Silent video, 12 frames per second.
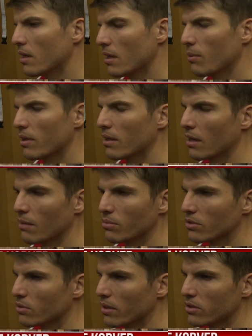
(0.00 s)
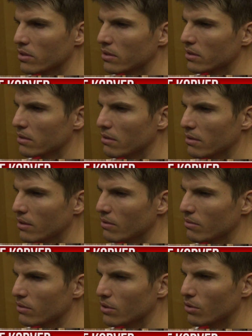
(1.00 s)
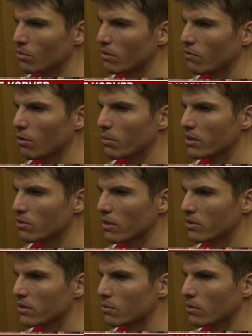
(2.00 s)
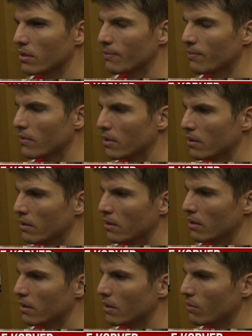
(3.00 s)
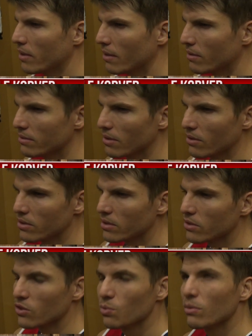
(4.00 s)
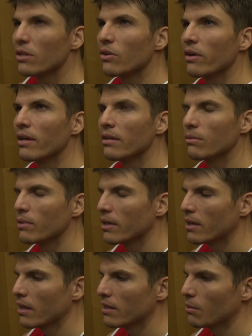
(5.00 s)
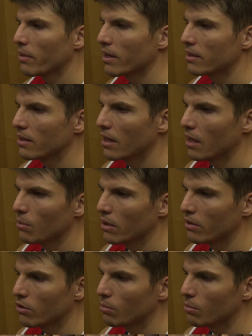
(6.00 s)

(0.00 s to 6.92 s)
I thought we had a couple stretches, you know, 2-3-4 minute stretches where, you know, our decisions weren't great and we kind of let them back in the game a little.